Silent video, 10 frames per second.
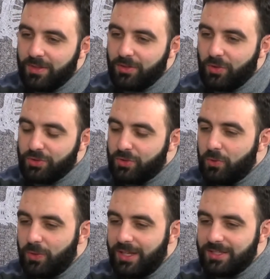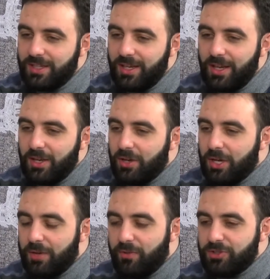those 2 weeks,
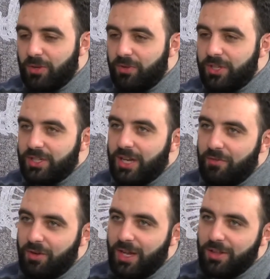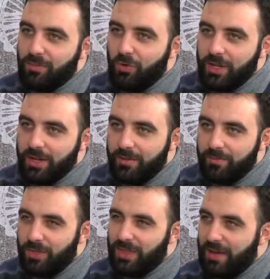for some reason, every day in the morning,
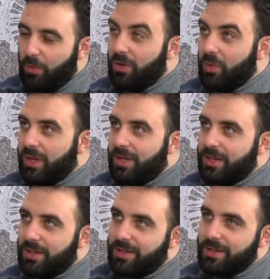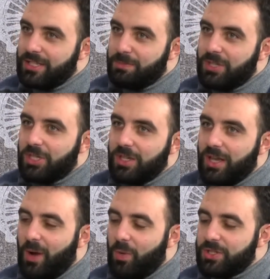that 1 week especially,
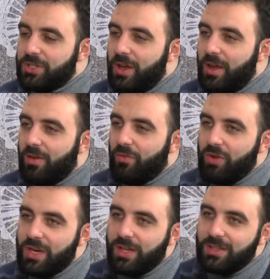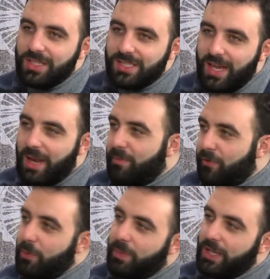I was reading the same
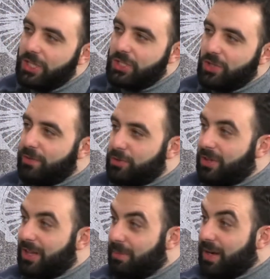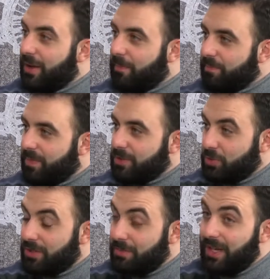few pages of Surat
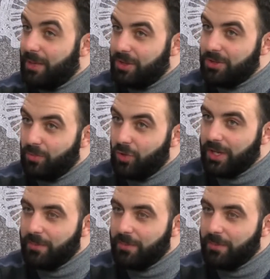Maryam in the morning.